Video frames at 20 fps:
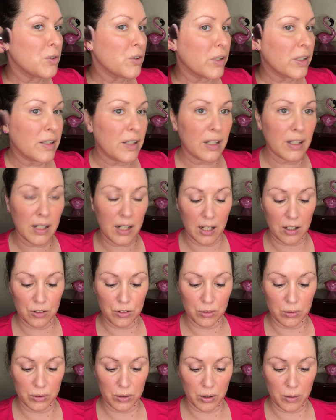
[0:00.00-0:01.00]
doing that
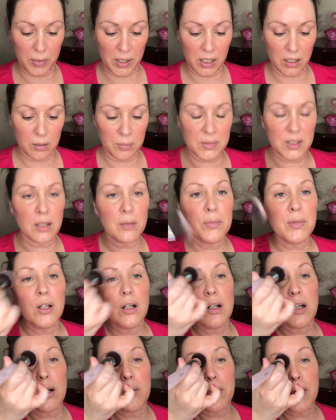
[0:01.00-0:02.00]
casual no makeup type
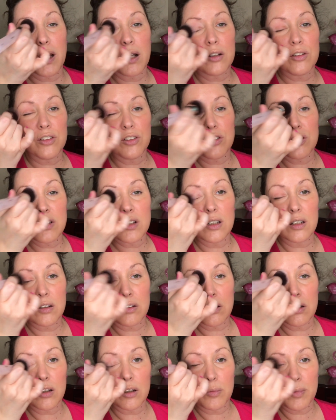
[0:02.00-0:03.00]
look, I'm actually just going to
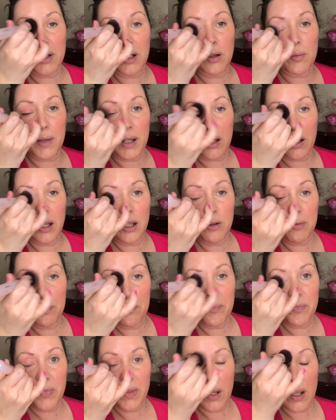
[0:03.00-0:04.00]
do a little bit on my lid
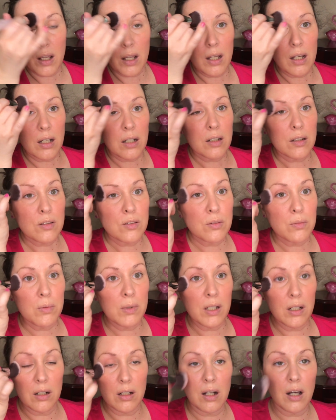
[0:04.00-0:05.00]
because
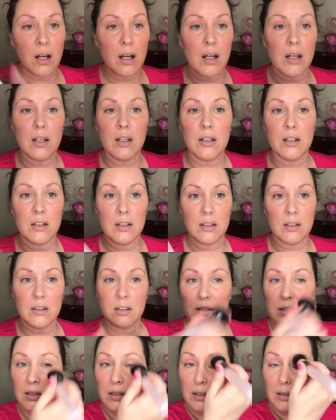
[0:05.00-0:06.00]
we are not
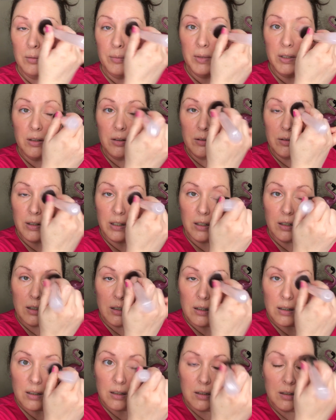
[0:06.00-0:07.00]
going to be
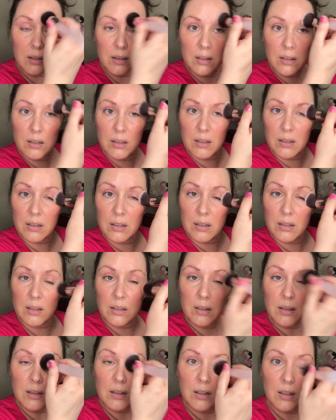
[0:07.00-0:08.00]
doing
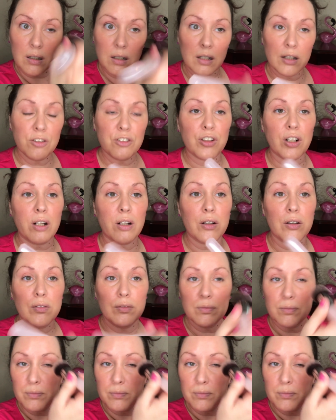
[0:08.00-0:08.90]
eyeshadow.